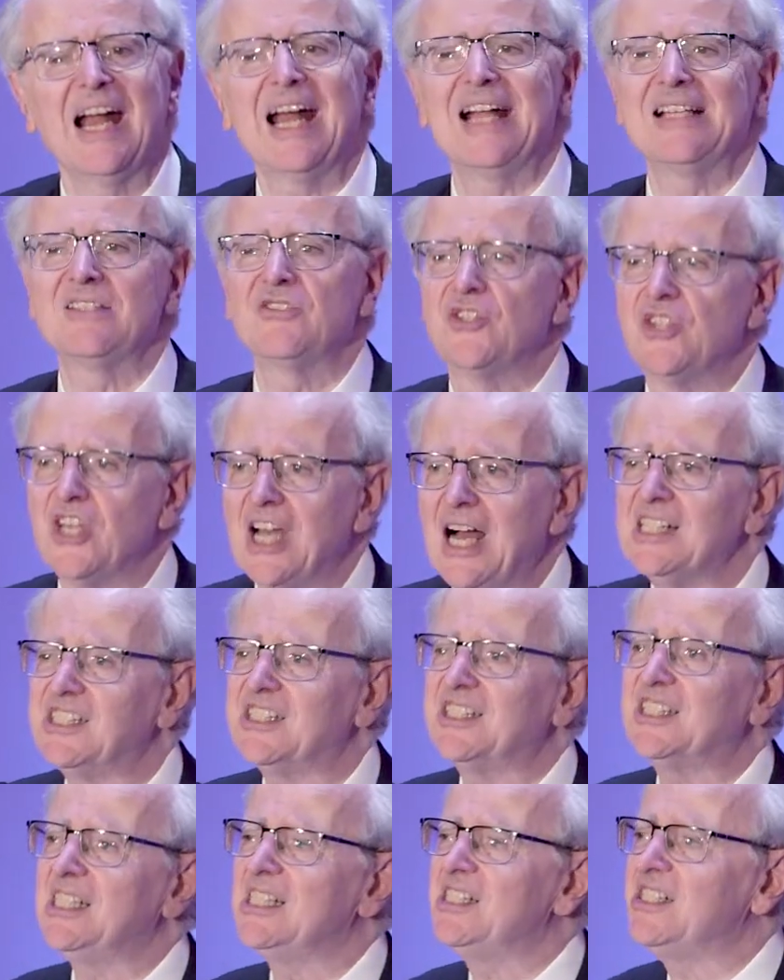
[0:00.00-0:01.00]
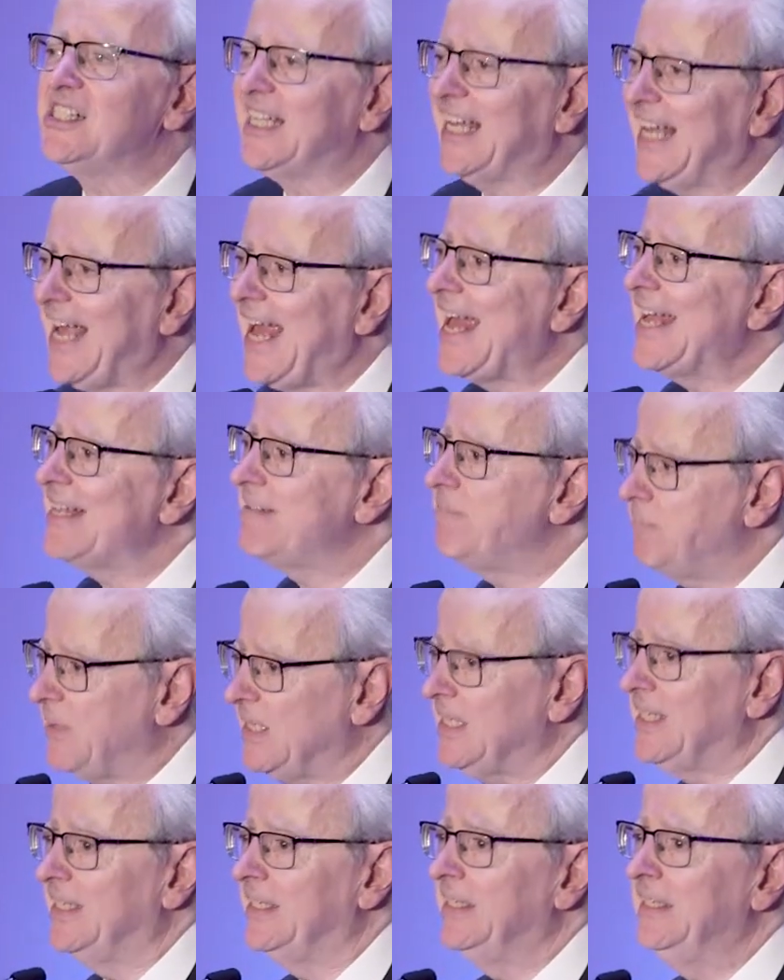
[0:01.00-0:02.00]
and justice can't
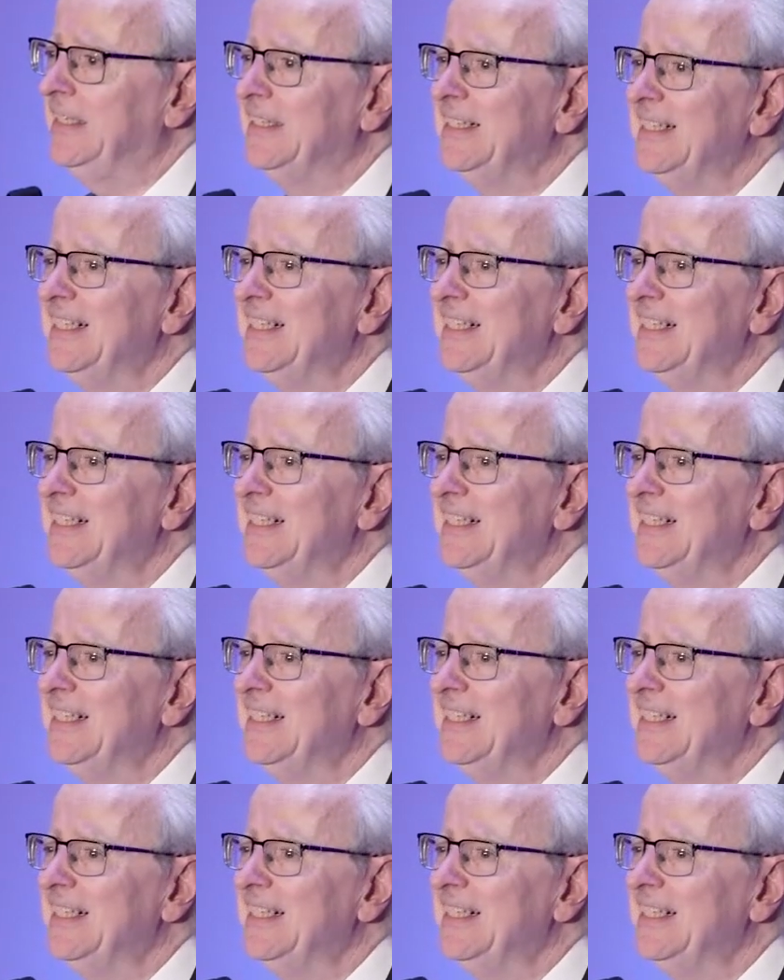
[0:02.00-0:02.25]
be